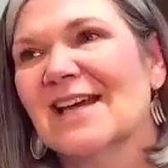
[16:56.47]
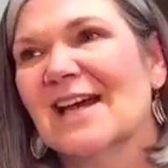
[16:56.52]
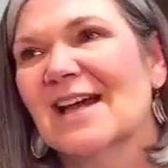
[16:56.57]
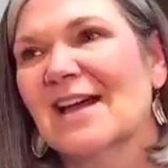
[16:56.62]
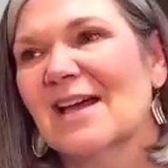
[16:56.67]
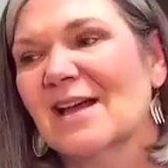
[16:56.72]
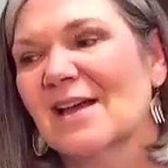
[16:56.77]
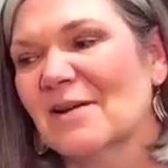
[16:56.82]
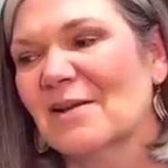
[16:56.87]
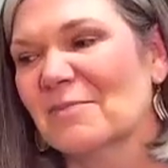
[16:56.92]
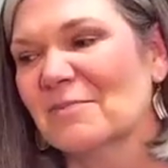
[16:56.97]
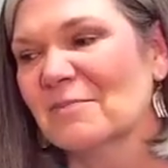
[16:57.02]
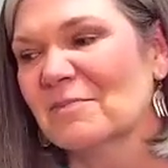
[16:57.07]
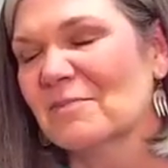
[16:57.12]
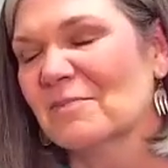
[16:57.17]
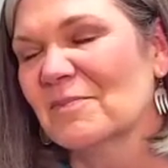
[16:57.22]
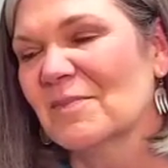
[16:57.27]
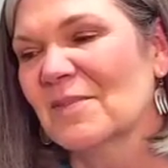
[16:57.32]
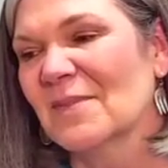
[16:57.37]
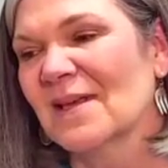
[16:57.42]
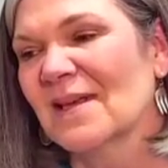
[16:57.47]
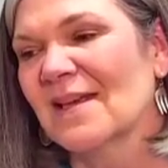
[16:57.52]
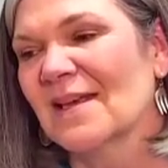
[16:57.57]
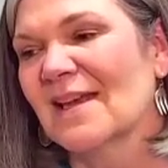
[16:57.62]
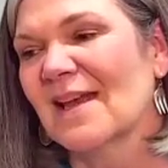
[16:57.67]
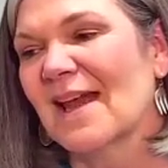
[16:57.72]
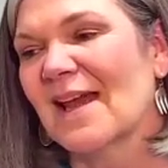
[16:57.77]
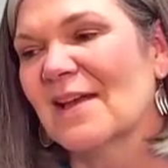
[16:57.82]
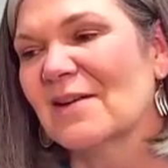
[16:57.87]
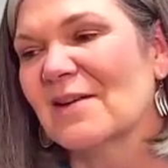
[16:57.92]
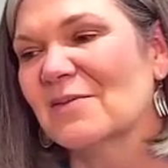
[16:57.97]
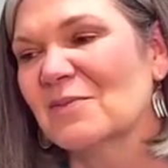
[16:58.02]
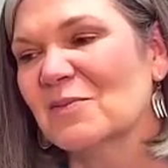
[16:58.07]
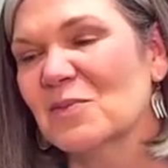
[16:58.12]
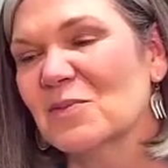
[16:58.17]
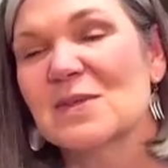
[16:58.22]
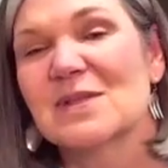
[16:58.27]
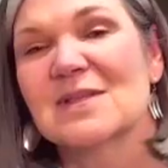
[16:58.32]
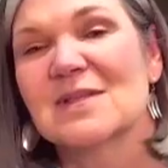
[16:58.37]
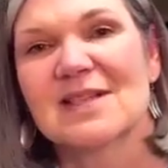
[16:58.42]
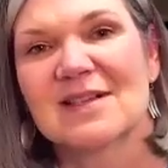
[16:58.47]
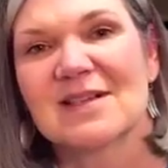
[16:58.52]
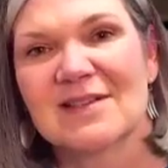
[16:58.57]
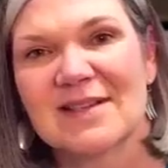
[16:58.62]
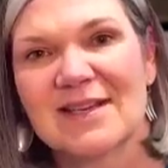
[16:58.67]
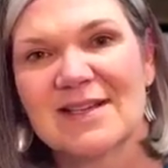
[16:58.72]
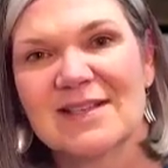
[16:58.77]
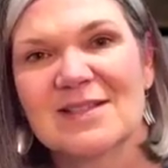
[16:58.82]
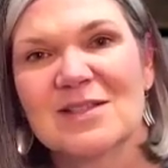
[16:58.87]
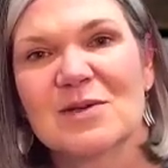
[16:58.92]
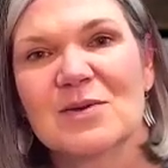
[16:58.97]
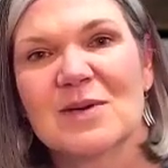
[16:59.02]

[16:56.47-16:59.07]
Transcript: And resilience